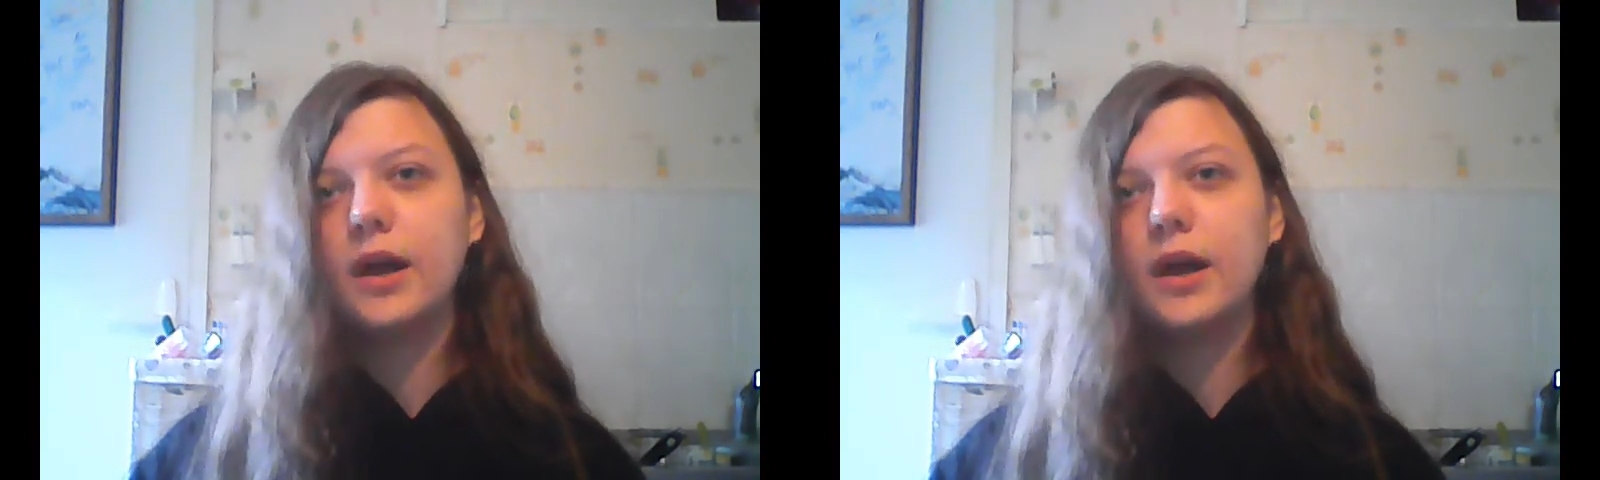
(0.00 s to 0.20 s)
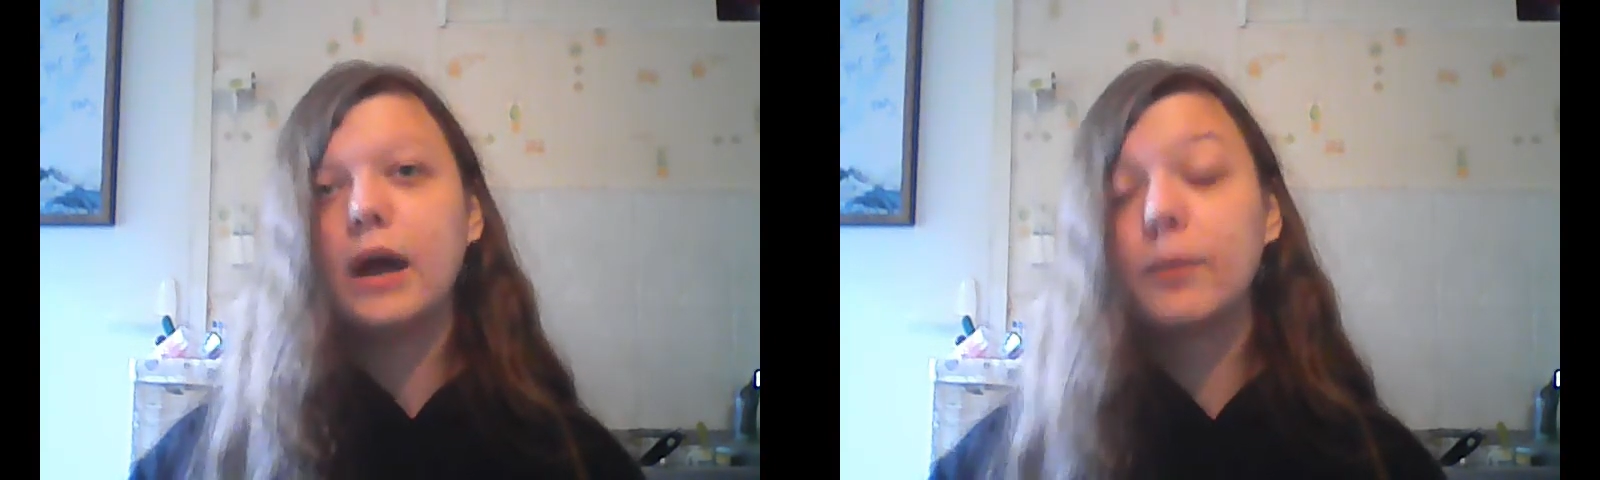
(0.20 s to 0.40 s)

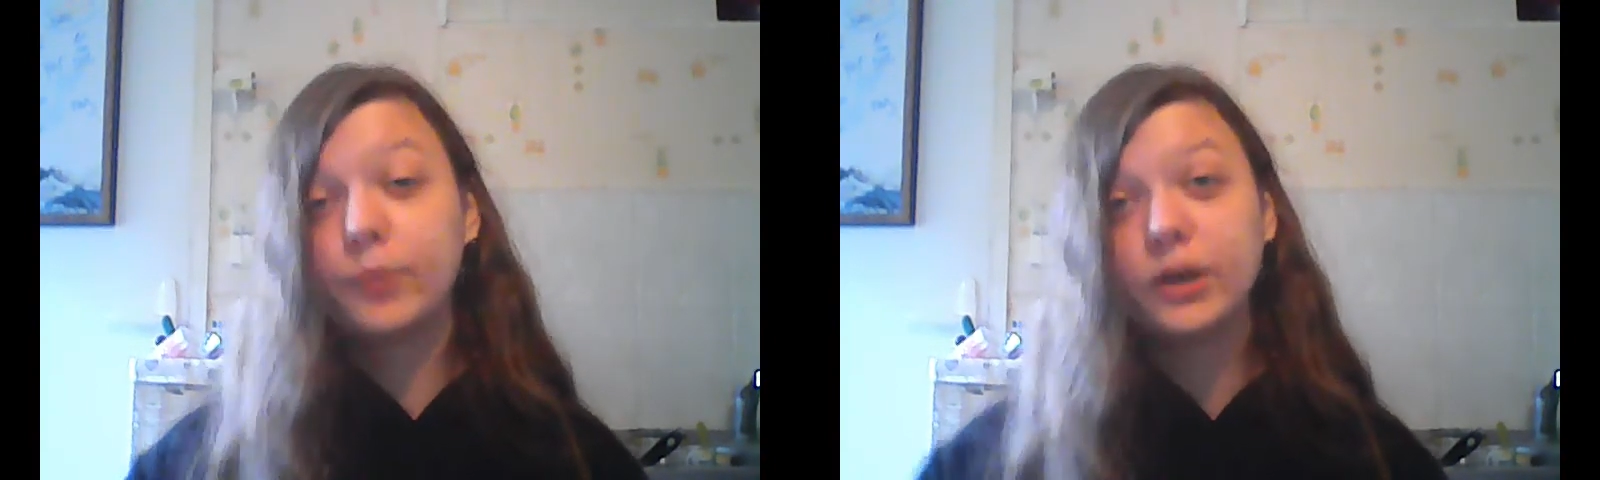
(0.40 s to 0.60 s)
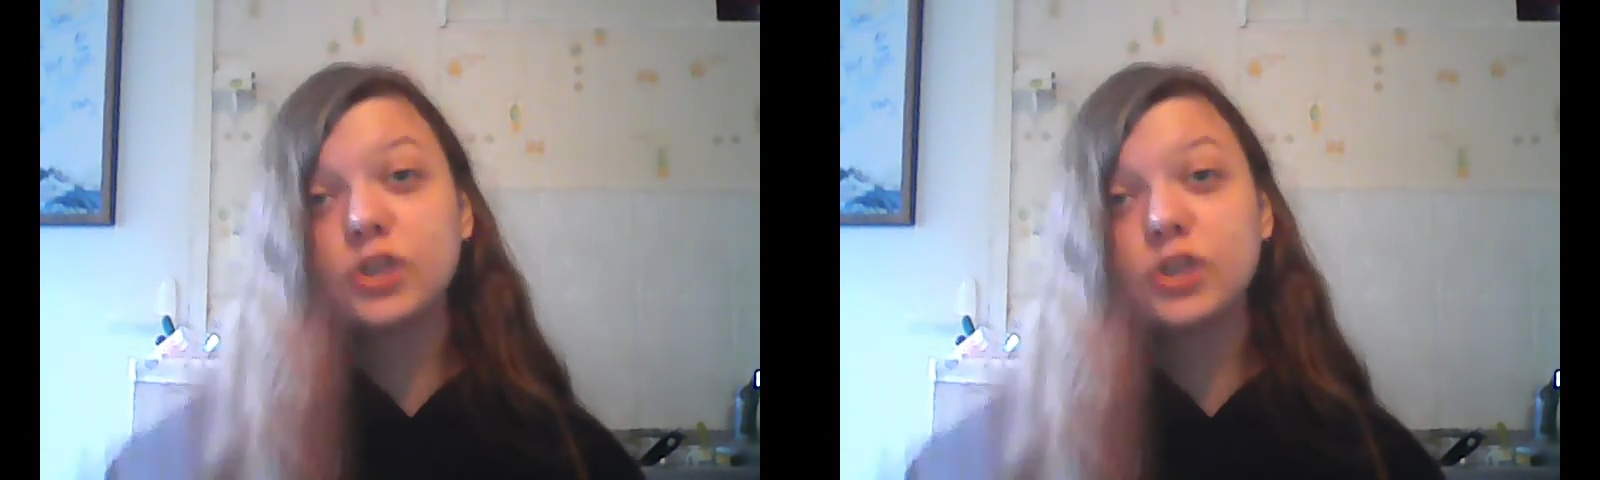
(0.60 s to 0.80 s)
I'm
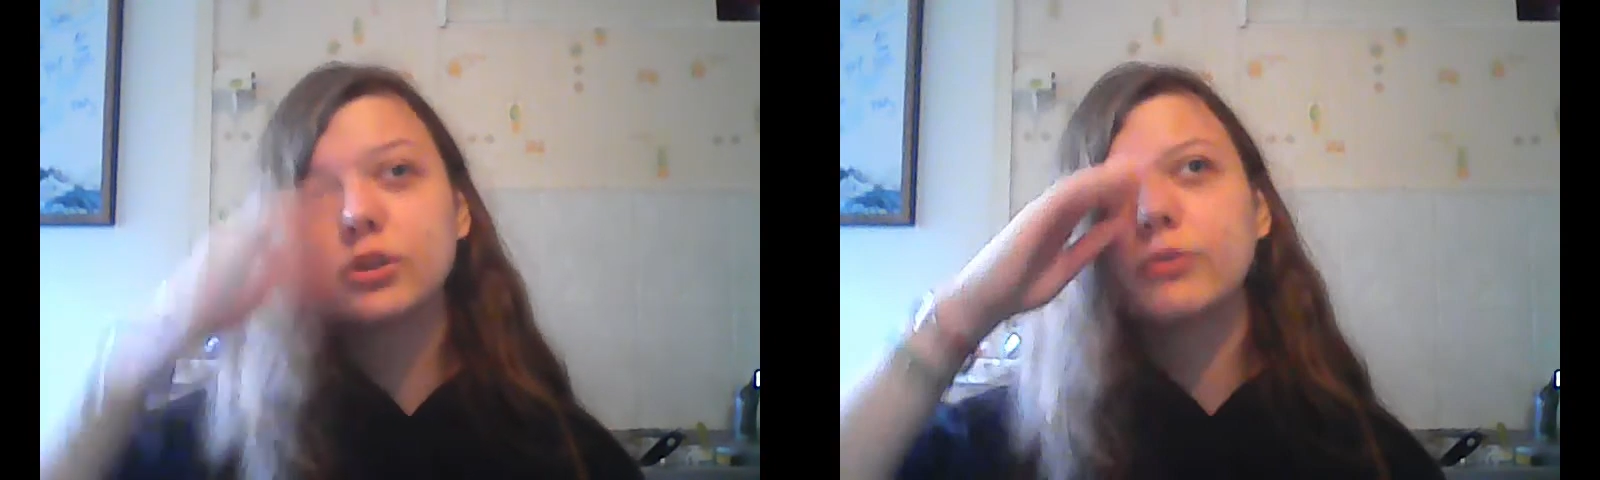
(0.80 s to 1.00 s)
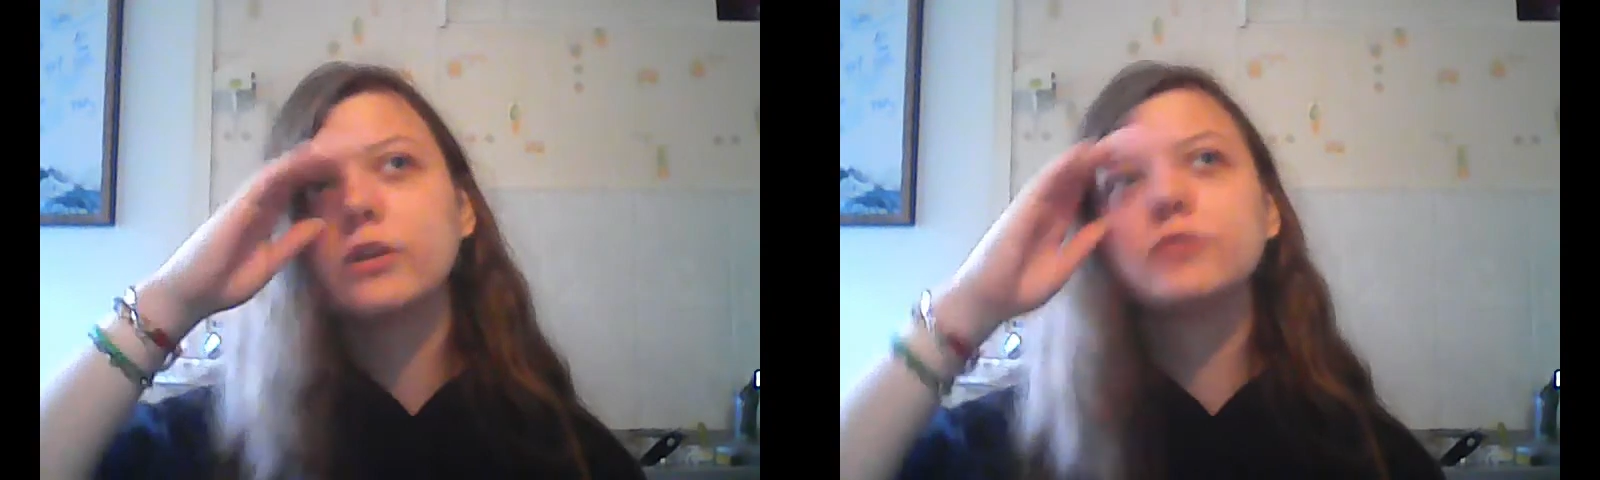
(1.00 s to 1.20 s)
pretty sure
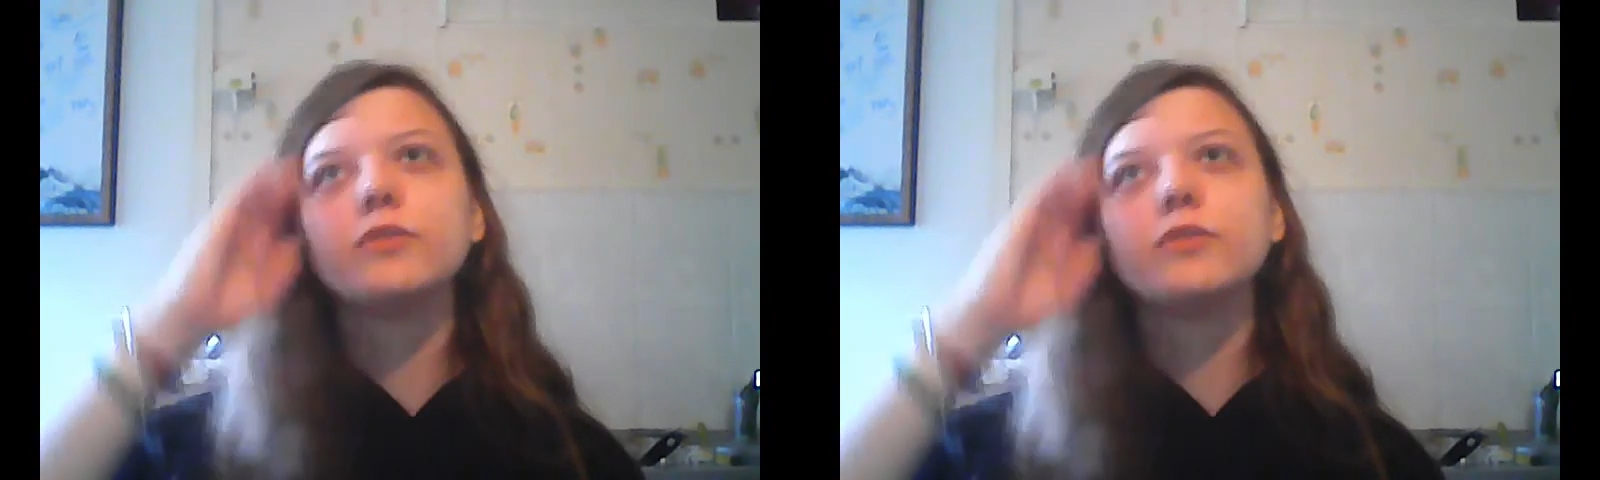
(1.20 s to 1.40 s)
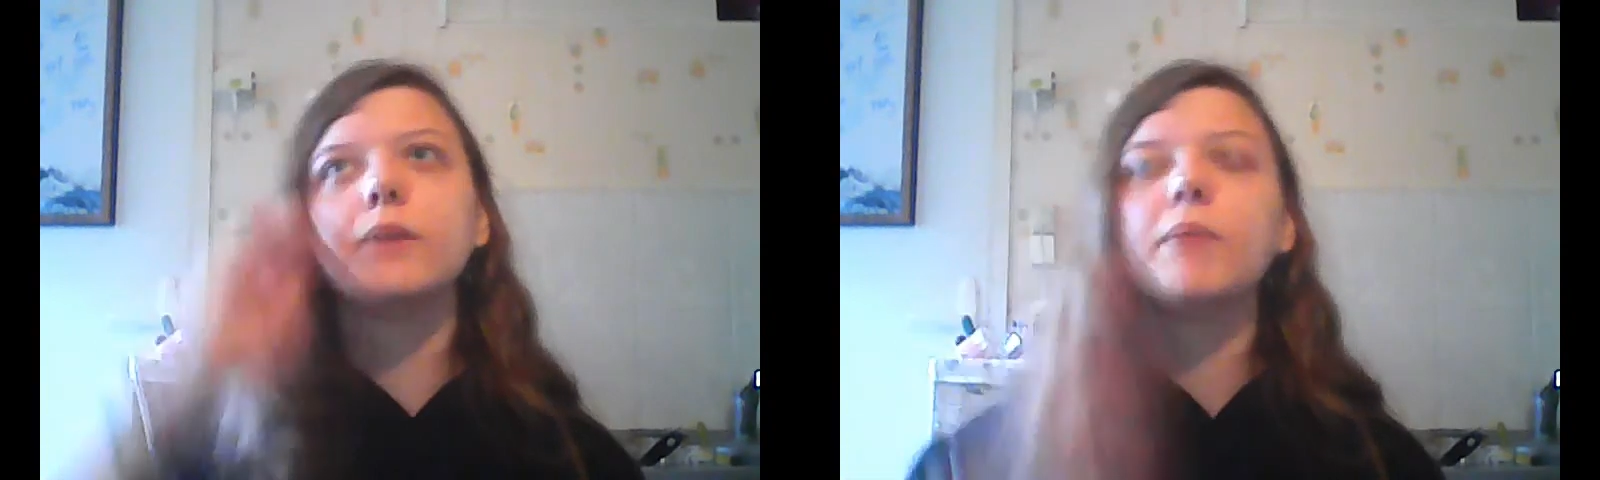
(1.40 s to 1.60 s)
I'm gonna do
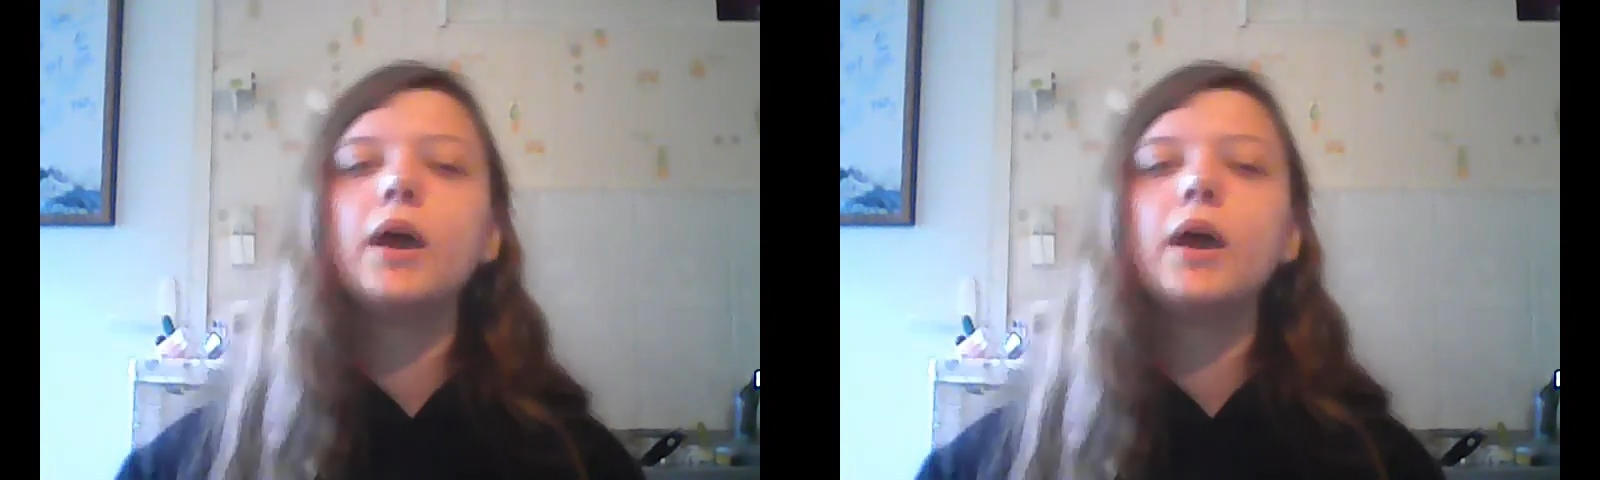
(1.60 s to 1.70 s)
them.